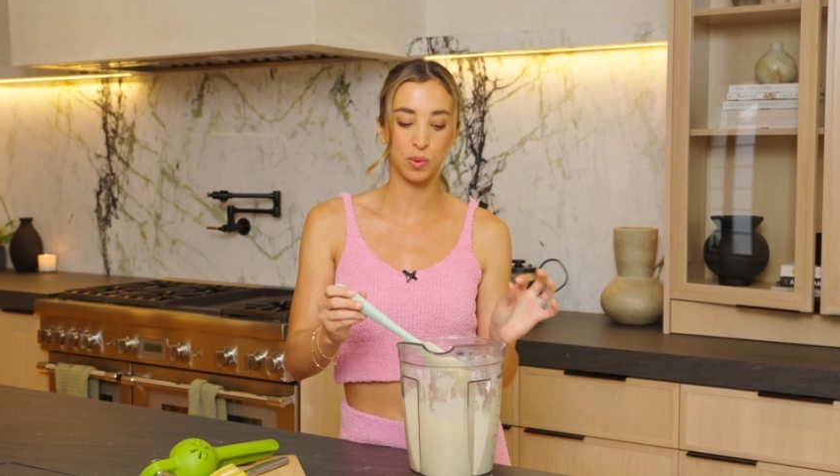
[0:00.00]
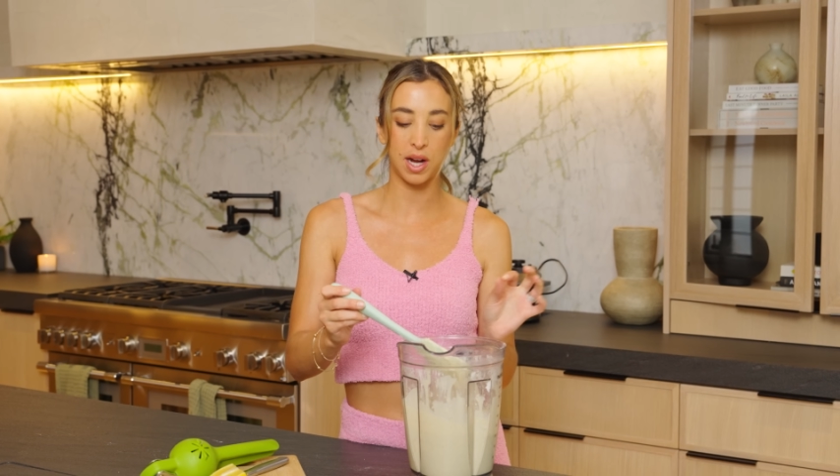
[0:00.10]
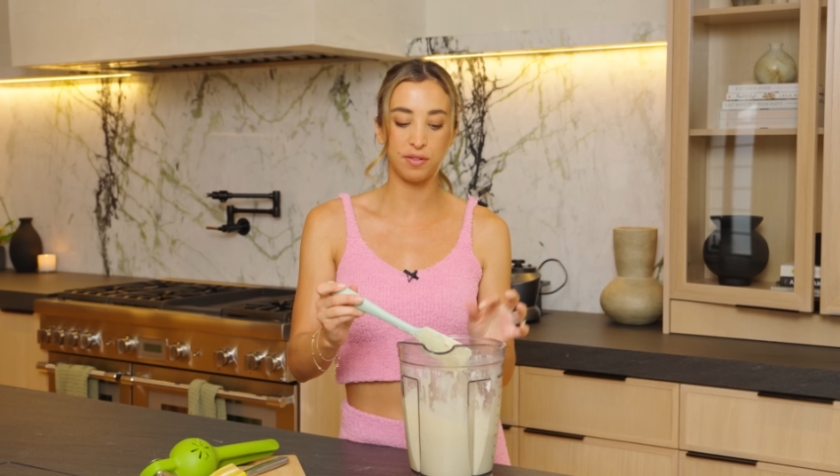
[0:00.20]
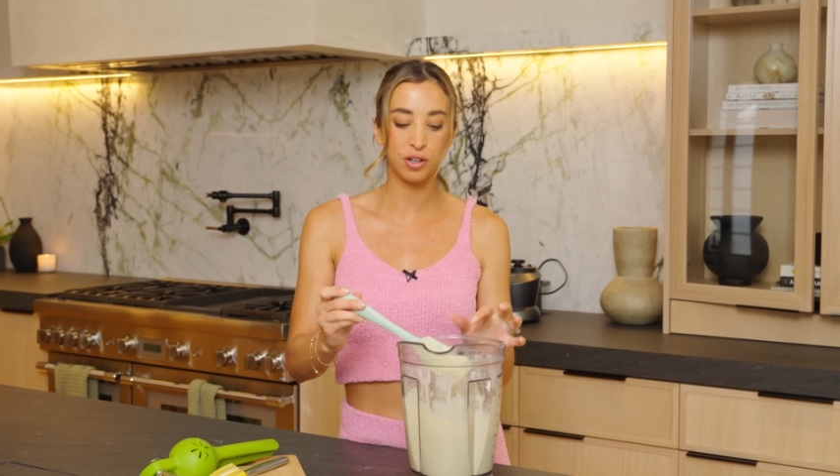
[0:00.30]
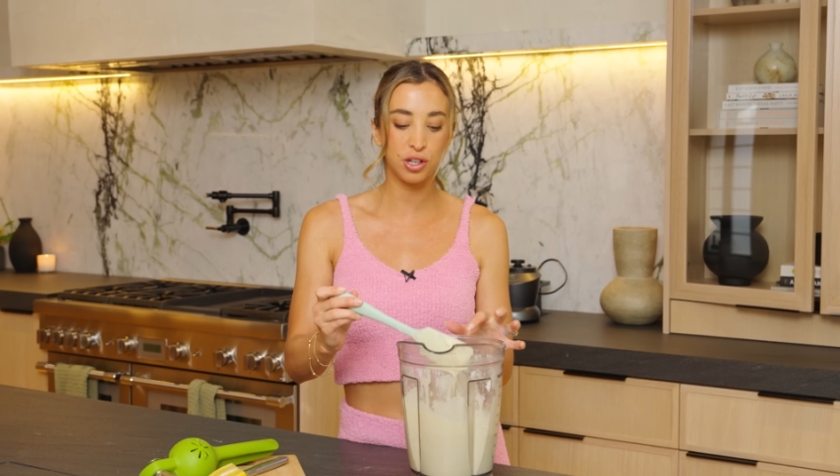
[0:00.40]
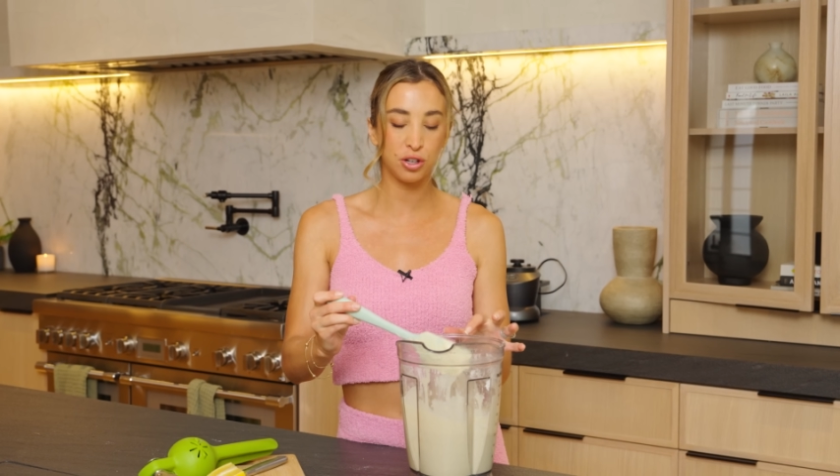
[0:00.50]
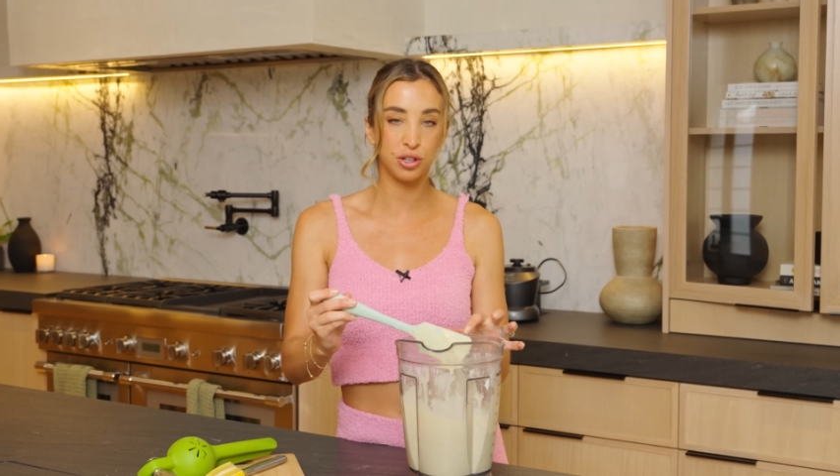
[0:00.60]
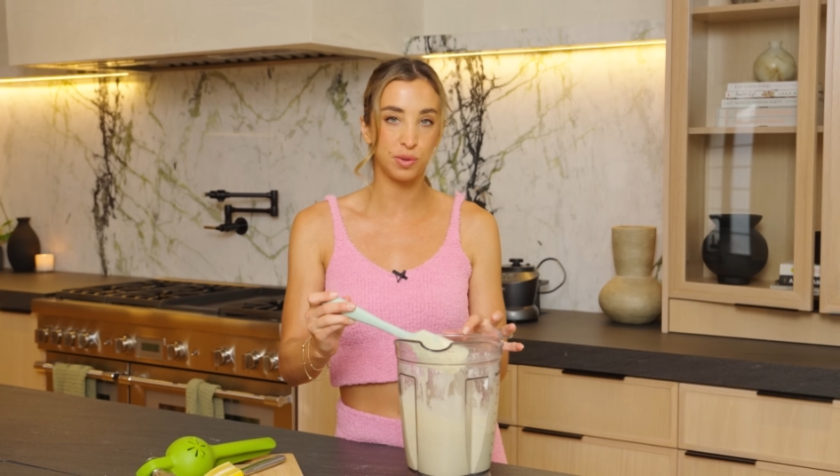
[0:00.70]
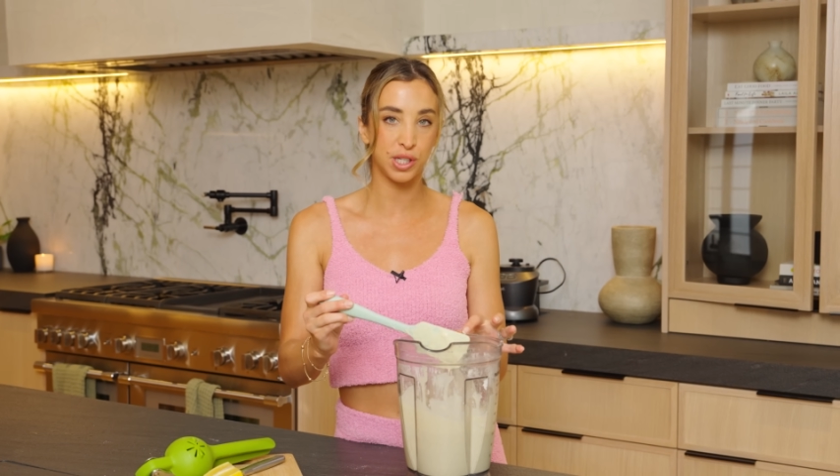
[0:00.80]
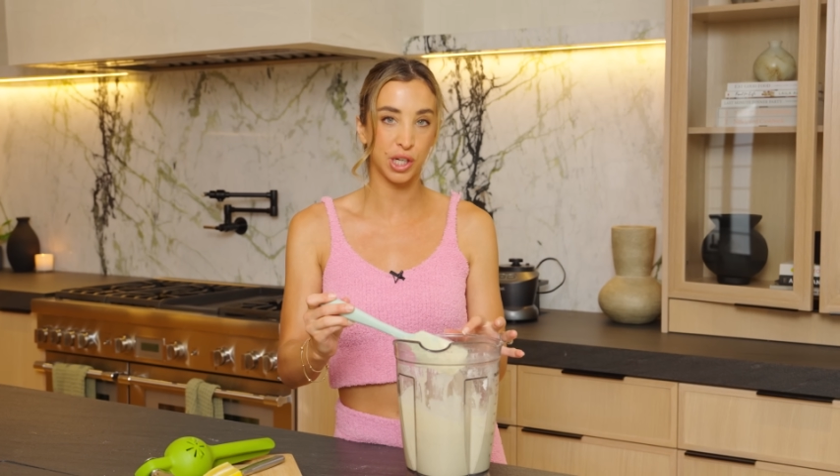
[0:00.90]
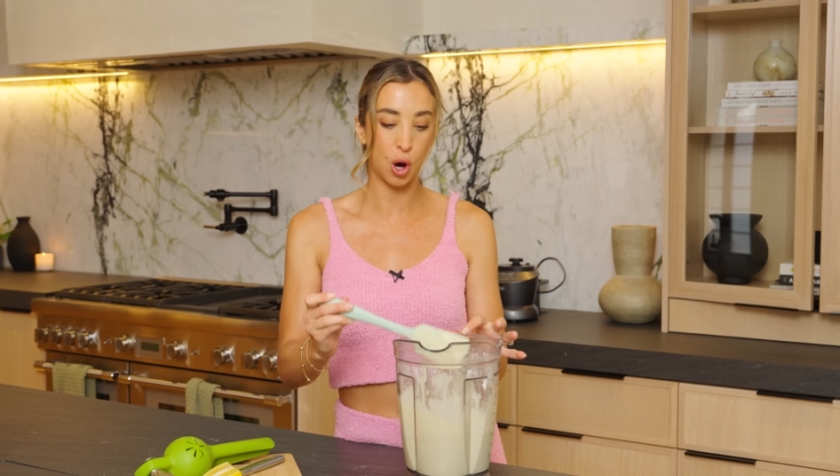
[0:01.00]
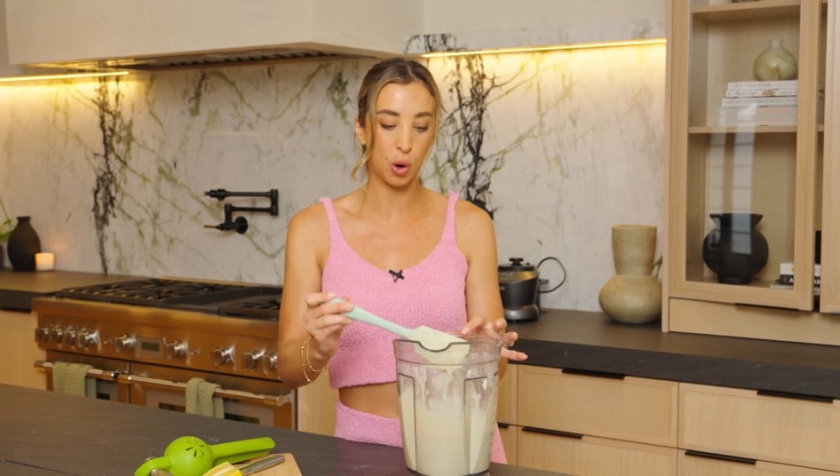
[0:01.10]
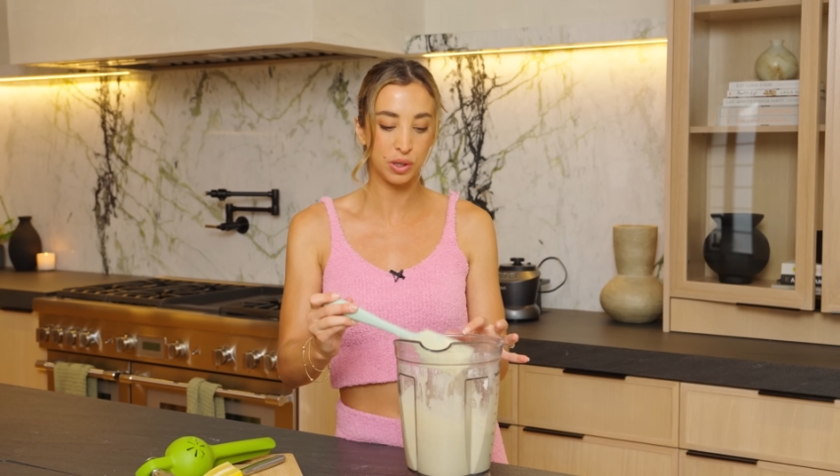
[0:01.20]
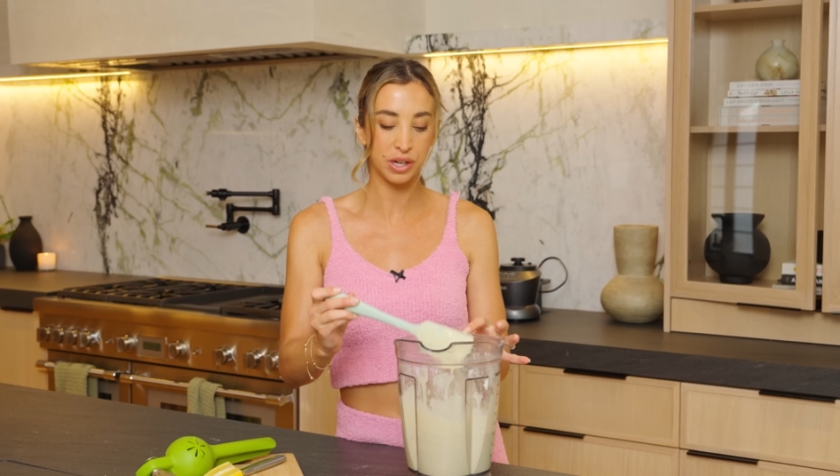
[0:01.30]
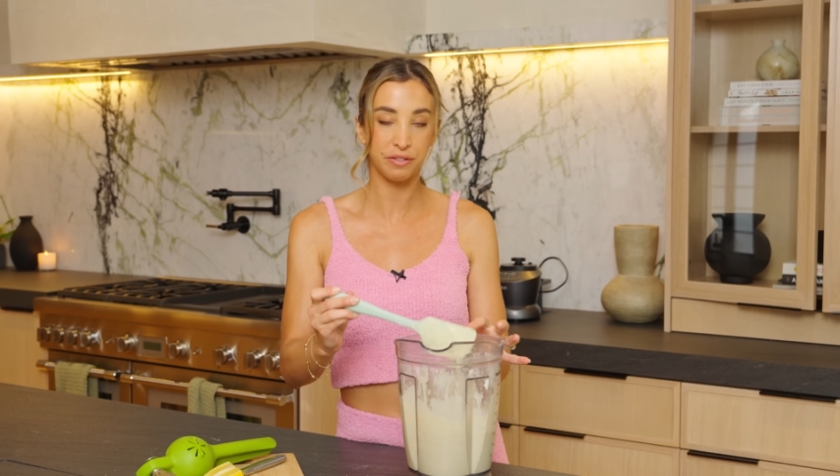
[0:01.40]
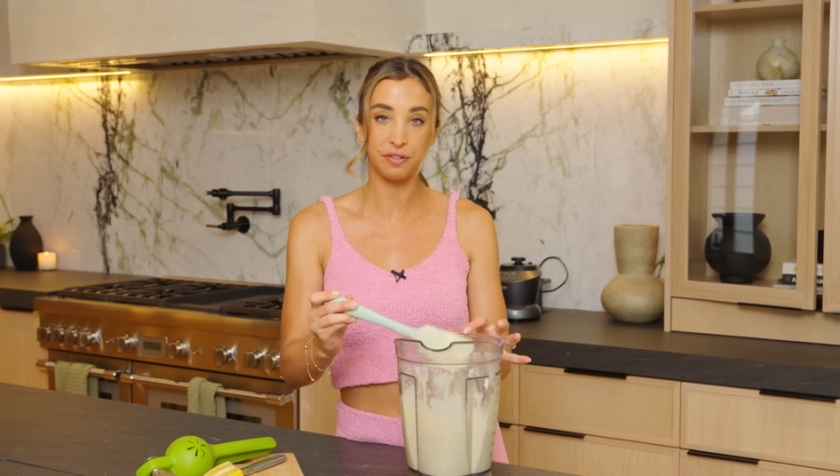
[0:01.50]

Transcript: whenever you're using oat